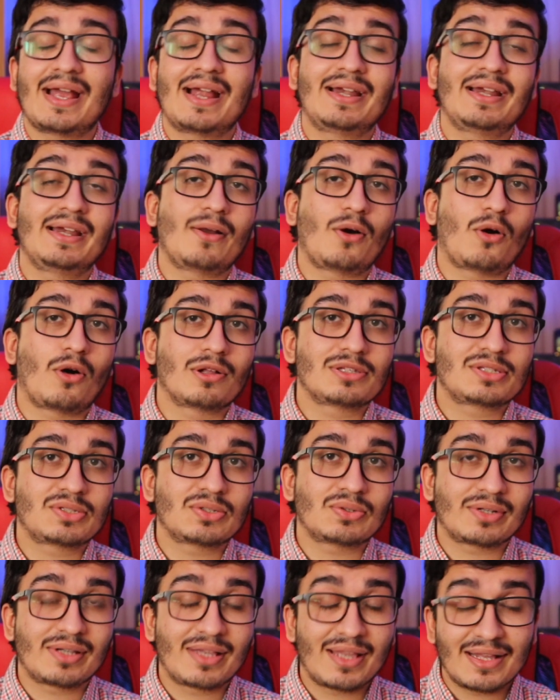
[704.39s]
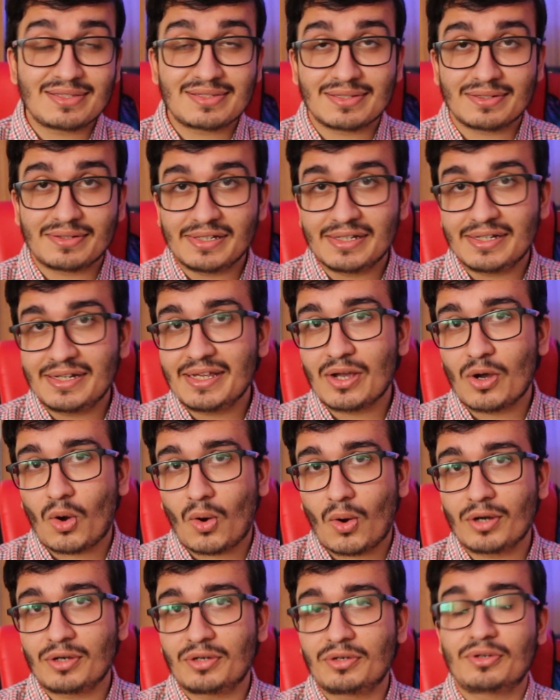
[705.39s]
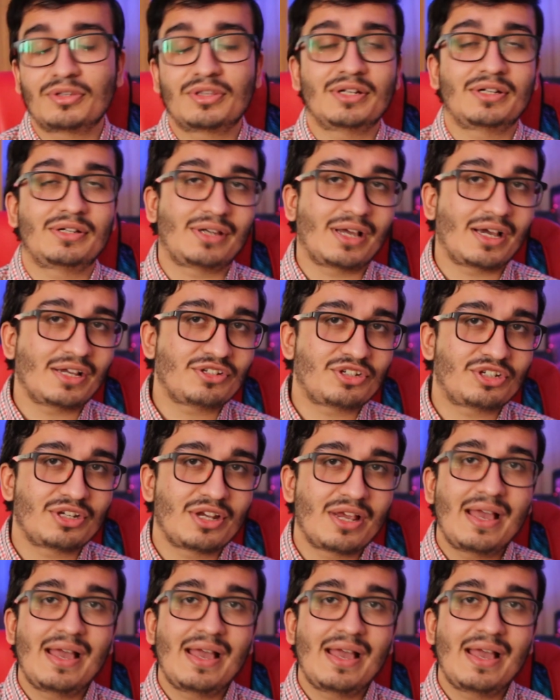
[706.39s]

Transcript: and it also gets really hot to the touch.